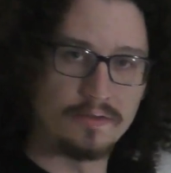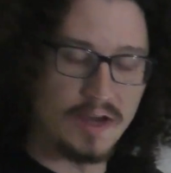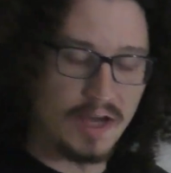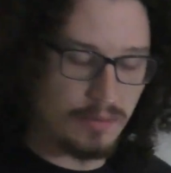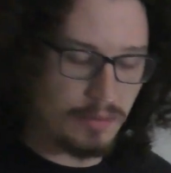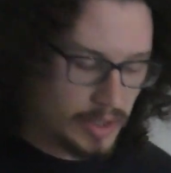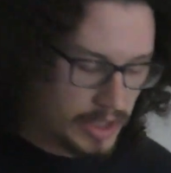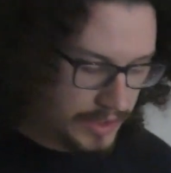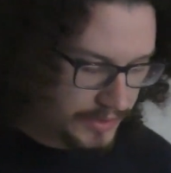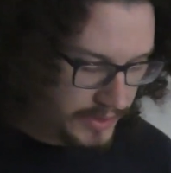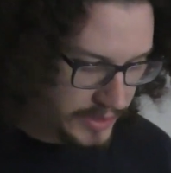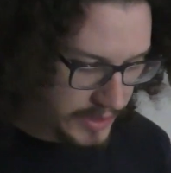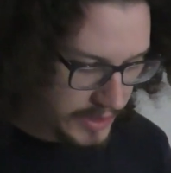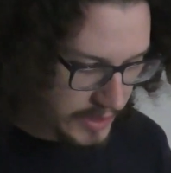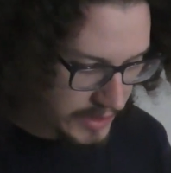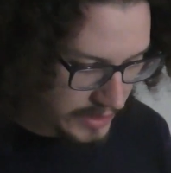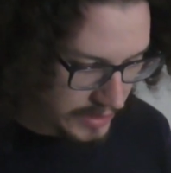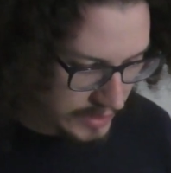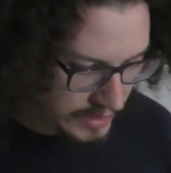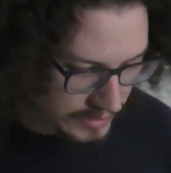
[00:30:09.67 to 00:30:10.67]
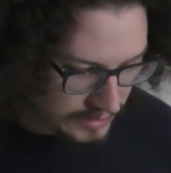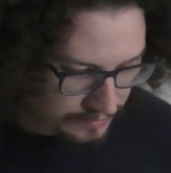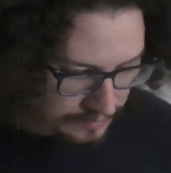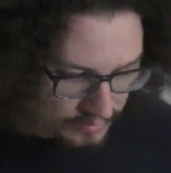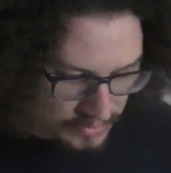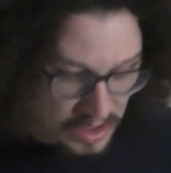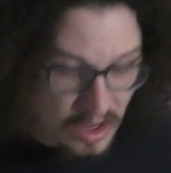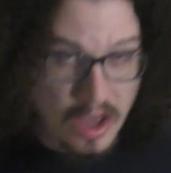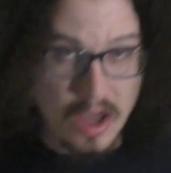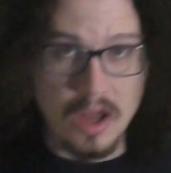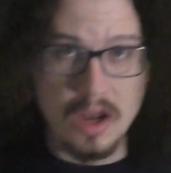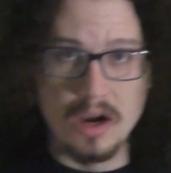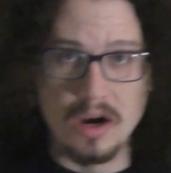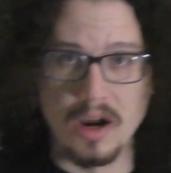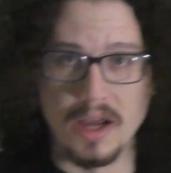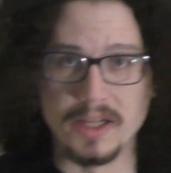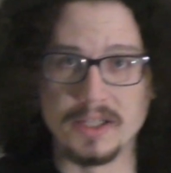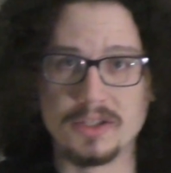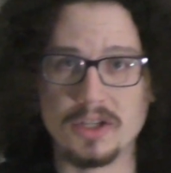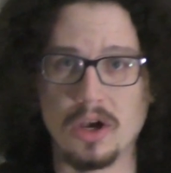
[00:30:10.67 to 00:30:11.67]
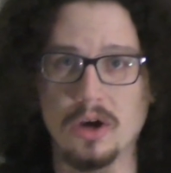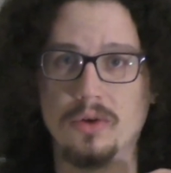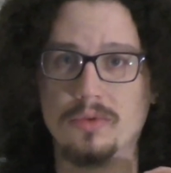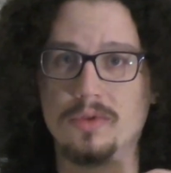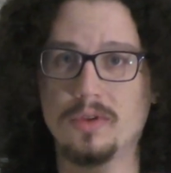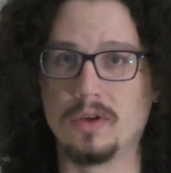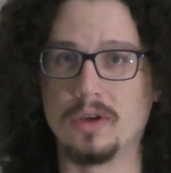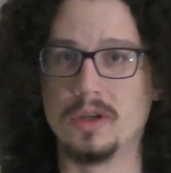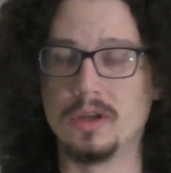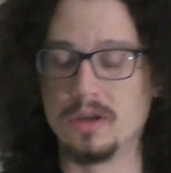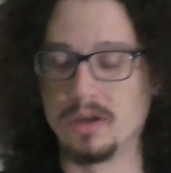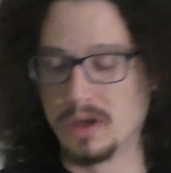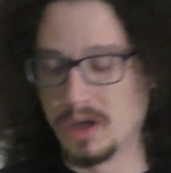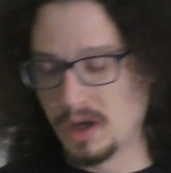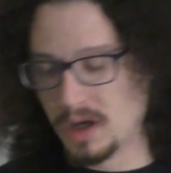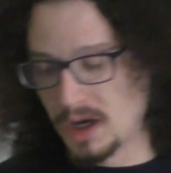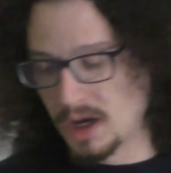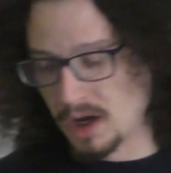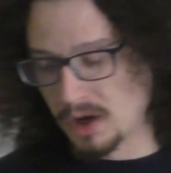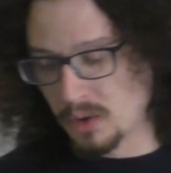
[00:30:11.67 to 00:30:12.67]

go ahead and put up this first little part because that's not going to change.